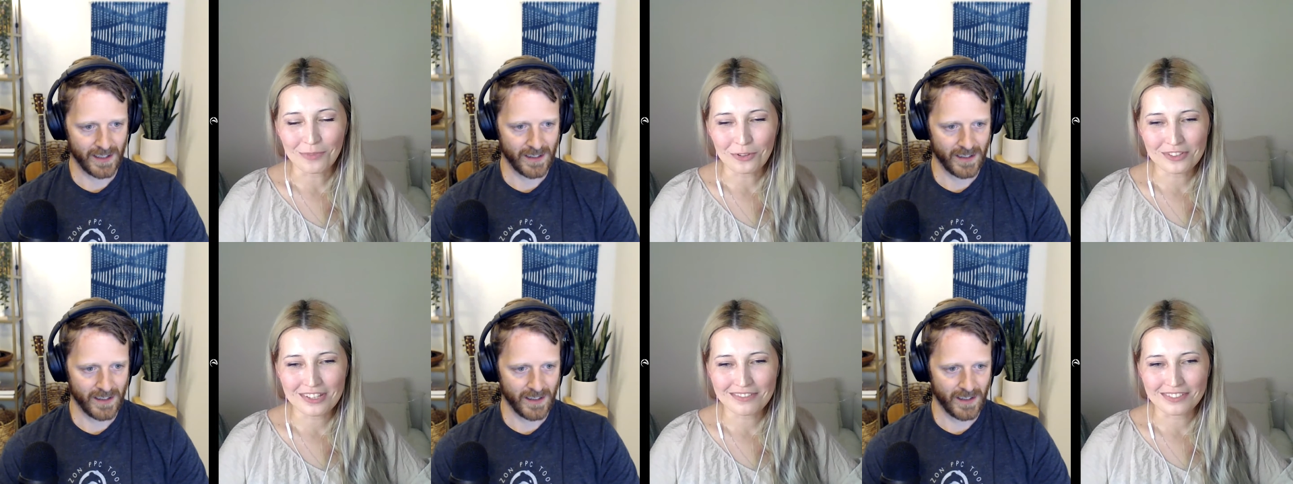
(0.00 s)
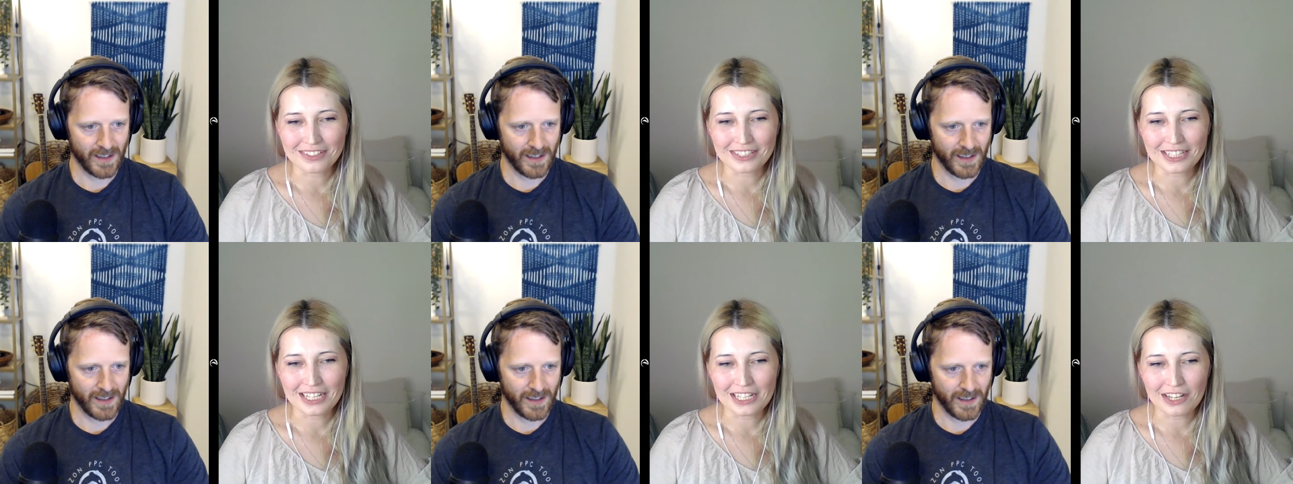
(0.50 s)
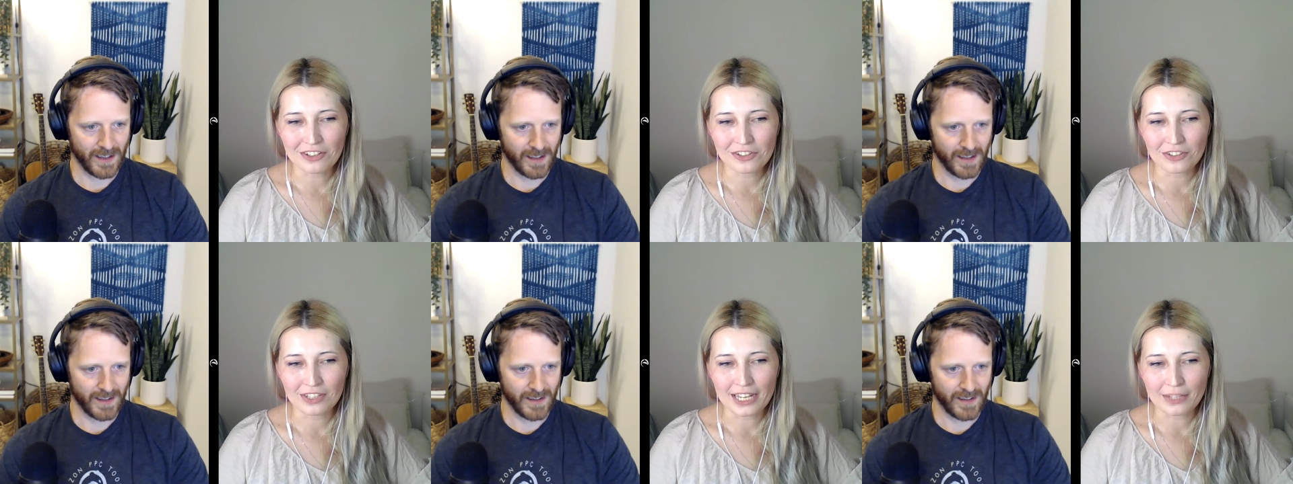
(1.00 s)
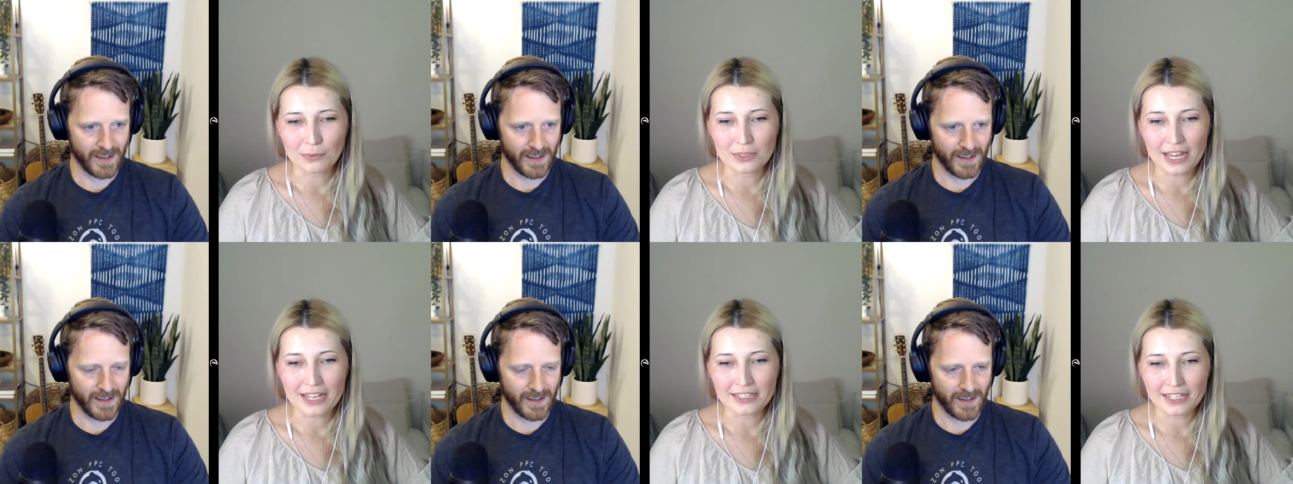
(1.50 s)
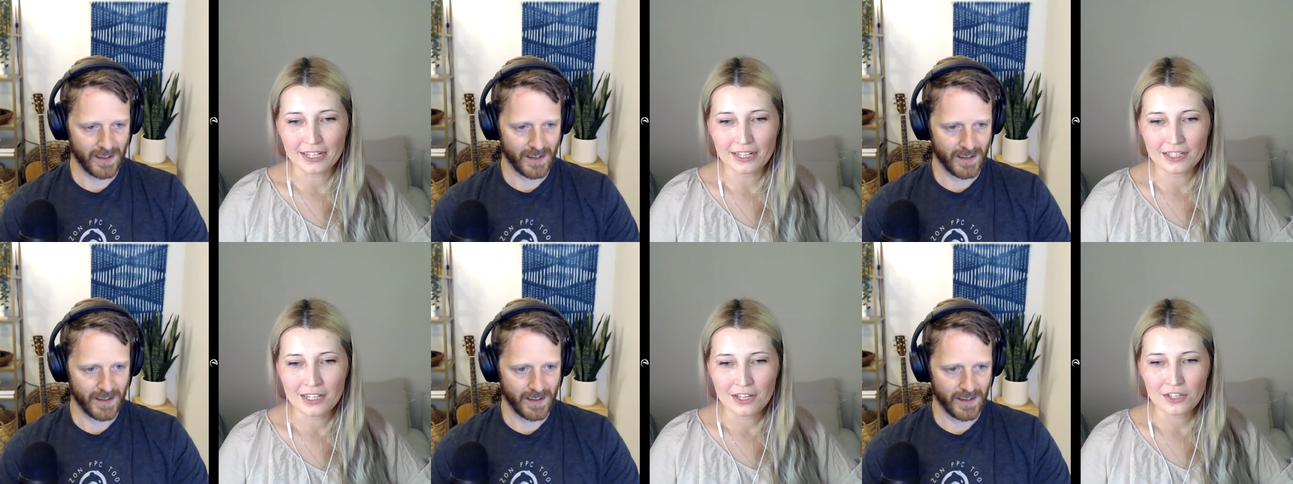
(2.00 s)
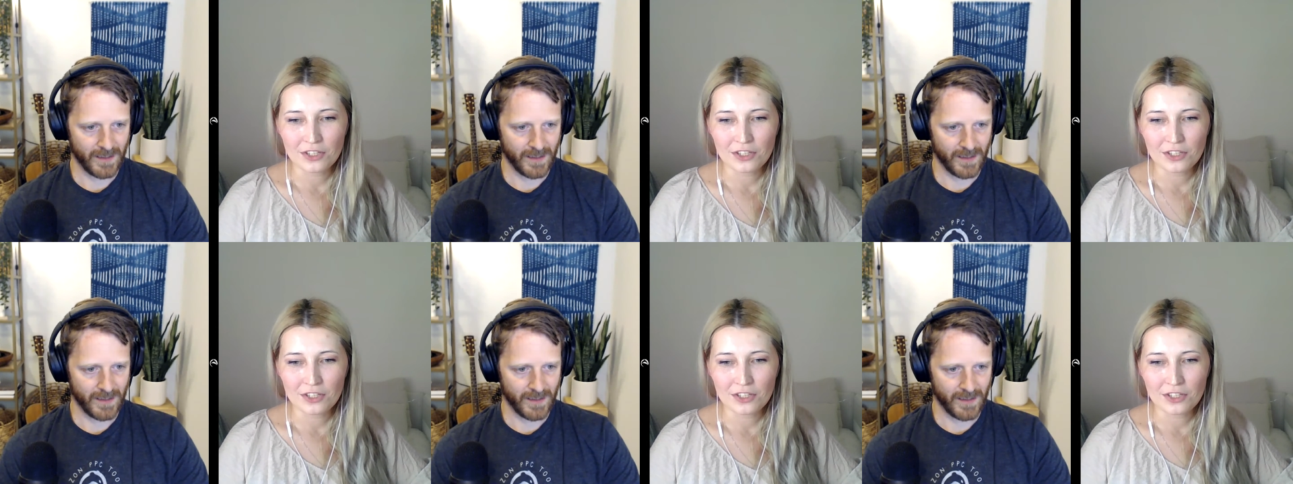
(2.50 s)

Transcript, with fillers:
Speaker 1: most definitely and i also like would add there